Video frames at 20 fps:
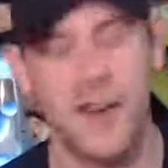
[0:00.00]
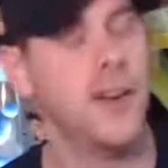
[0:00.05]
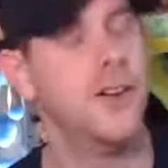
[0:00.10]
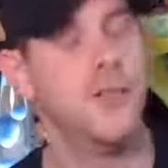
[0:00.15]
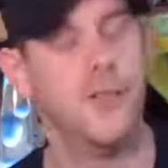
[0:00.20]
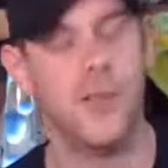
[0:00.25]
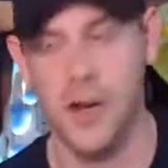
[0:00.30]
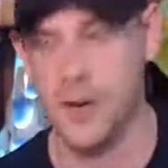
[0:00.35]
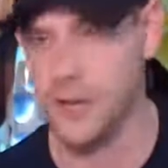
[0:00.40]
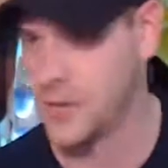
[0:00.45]

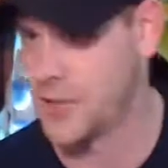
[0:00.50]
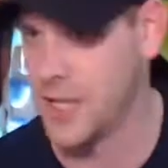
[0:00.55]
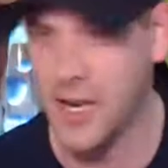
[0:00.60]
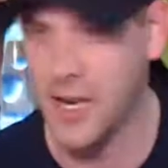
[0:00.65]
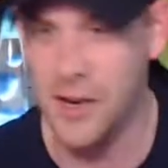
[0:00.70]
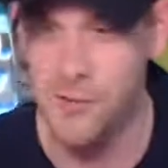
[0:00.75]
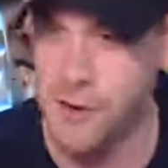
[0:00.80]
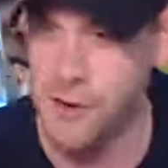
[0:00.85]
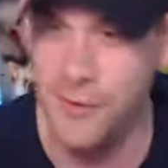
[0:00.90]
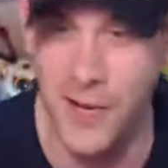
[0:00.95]
Who knows?
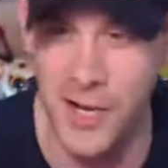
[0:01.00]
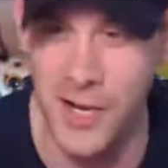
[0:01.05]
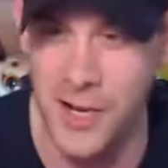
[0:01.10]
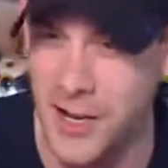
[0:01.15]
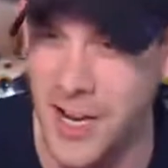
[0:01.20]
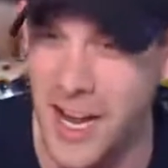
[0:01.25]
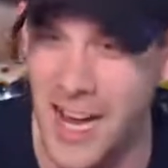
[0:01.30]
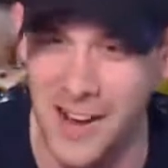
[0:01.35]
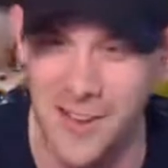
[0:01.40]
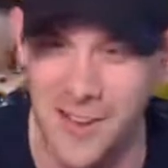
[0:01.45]
We'll
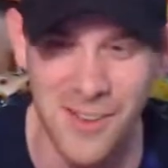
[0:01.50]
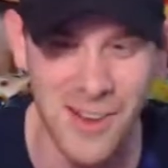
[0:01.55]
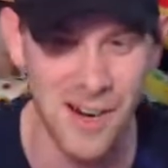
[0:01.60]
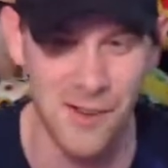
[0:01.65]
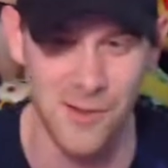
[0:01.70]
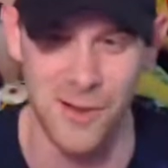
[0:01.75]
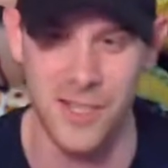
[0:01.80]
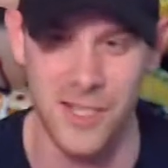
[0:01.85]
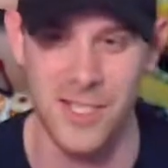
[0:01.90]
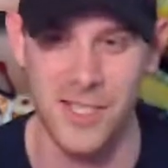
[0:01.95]
figure it out
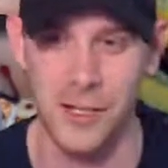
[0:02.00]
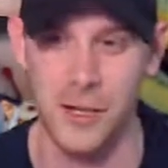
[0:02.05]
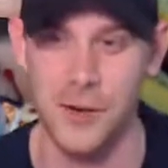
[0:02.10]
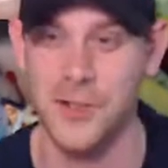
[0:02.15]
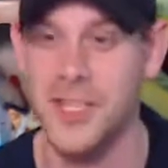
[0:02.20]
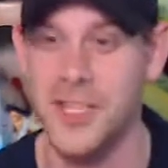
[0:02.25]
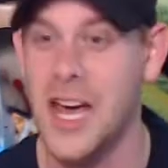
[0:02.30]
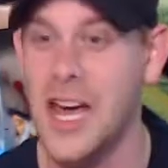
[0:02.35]
whenever it's close.